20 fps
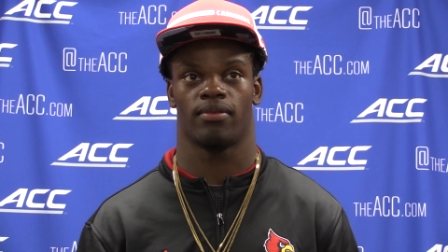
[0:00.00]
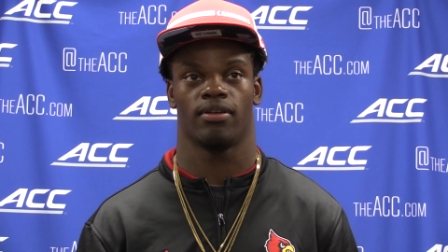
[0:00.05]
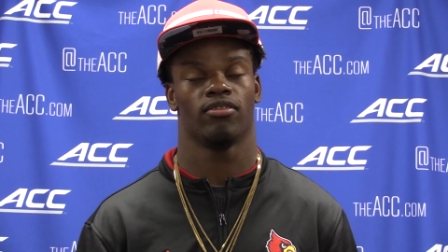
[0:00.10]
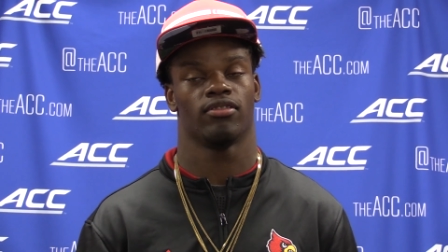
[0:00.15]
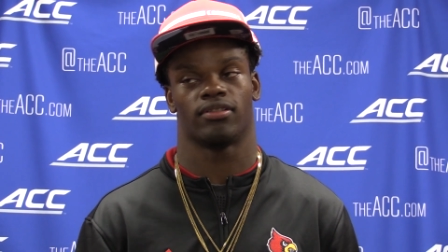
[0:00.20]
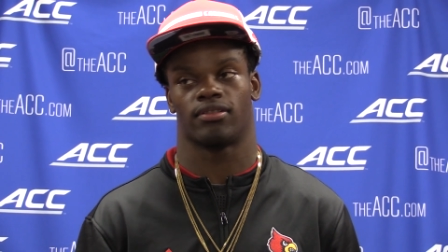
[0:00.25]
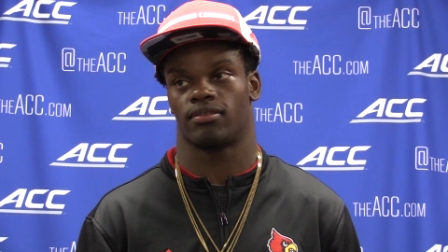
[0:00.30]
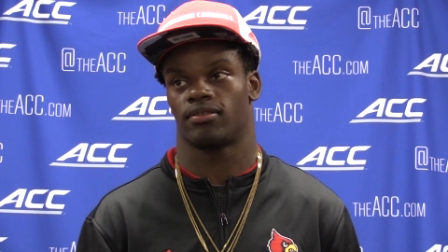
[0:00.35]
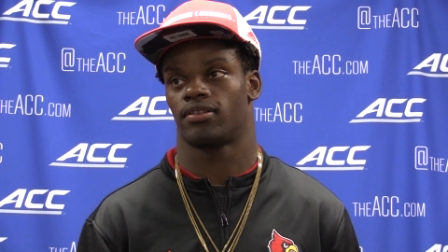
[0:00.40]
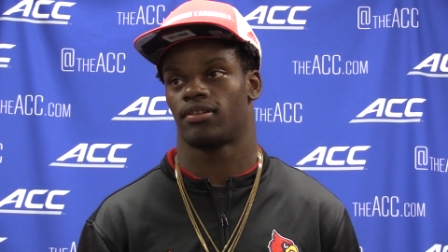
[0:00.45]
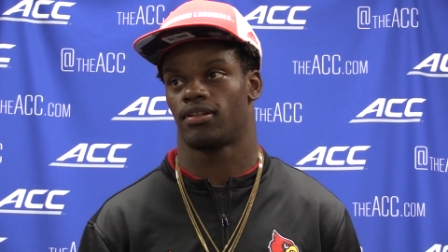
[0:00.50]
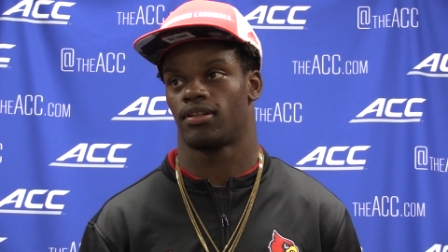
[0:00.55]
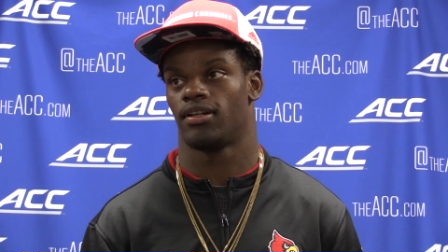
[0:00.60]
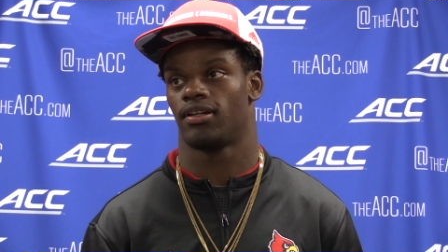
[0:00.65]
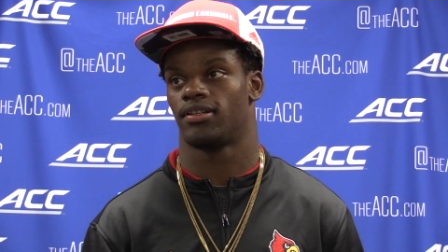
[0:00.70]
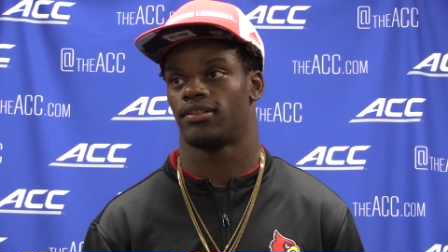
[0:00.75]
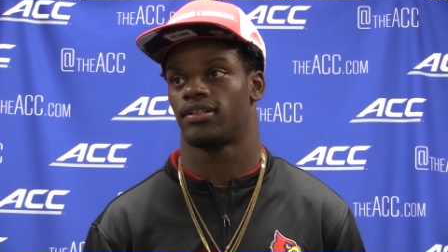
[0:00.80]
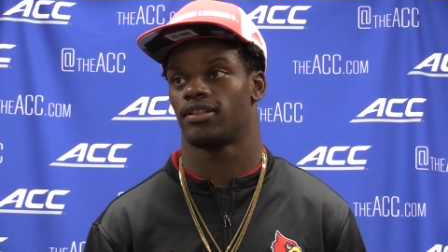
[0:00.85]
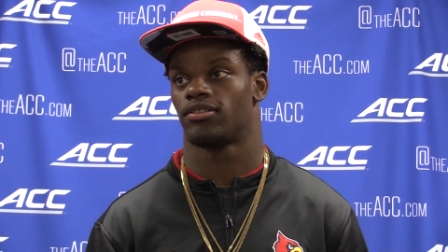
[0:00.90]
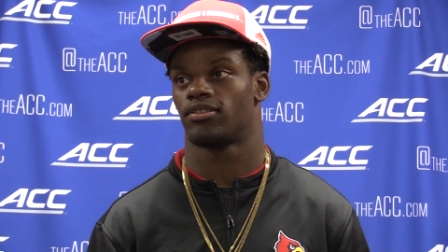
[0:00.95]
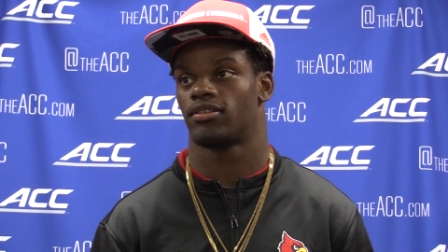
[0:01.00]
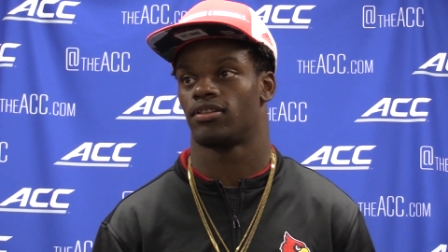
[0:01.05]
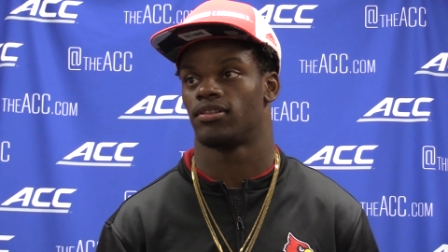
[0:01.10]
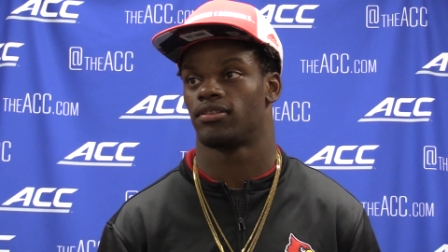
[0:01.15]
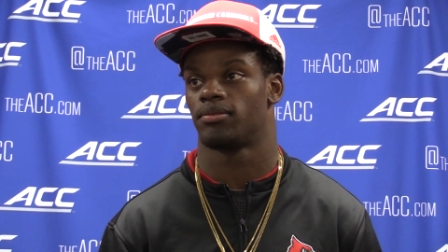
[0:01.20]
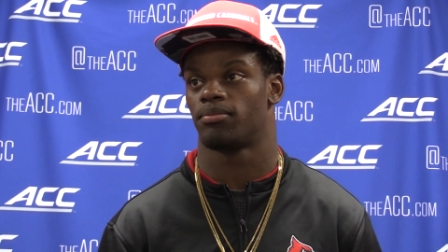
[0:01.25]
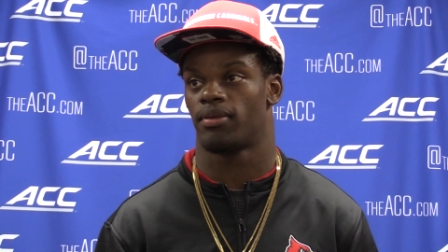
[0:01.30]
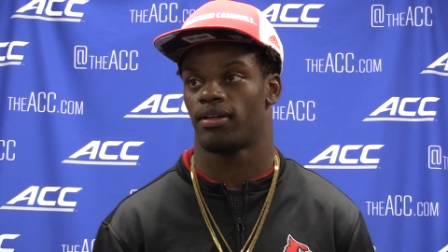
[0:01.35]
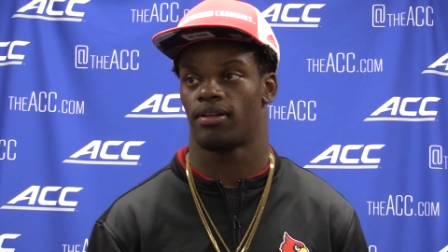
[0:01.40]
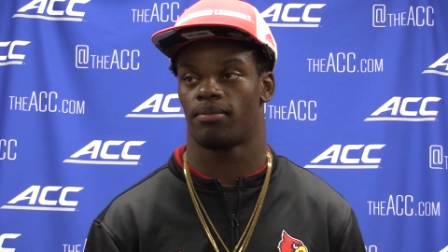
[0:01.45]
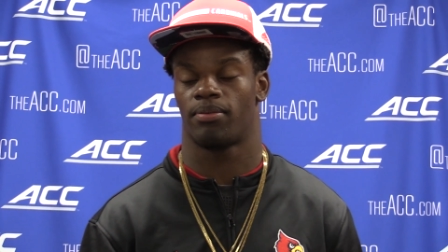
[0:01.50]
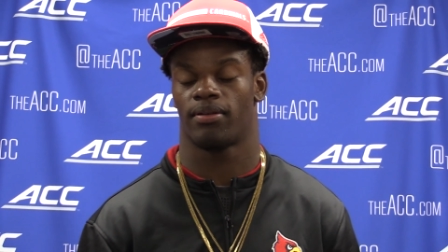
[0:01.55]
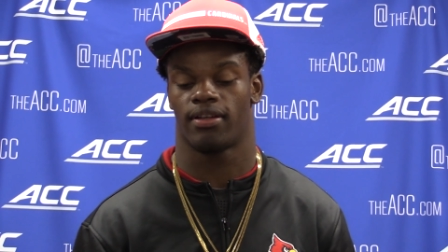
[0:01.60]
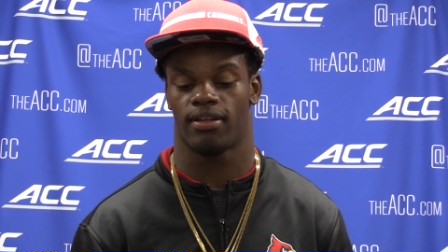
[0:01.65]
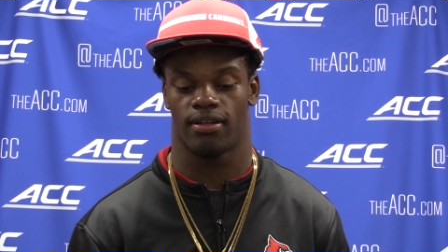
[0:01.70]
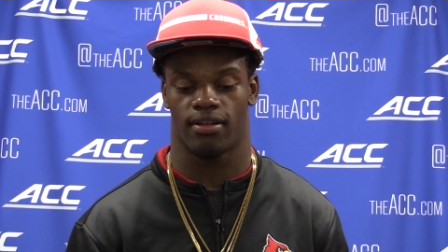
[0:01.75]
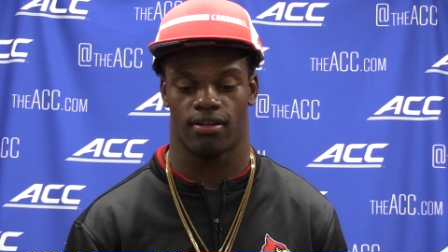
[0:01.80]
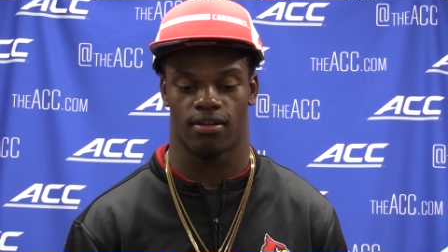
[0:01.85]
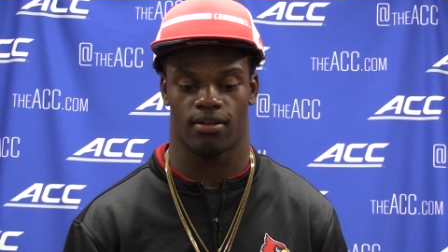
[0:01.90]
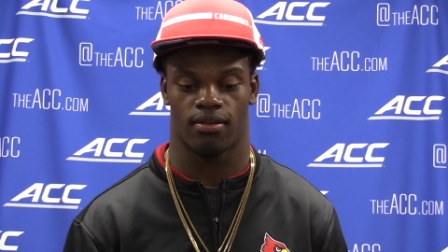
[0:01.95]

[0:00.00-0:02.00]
It was a good decision. Coach made the play.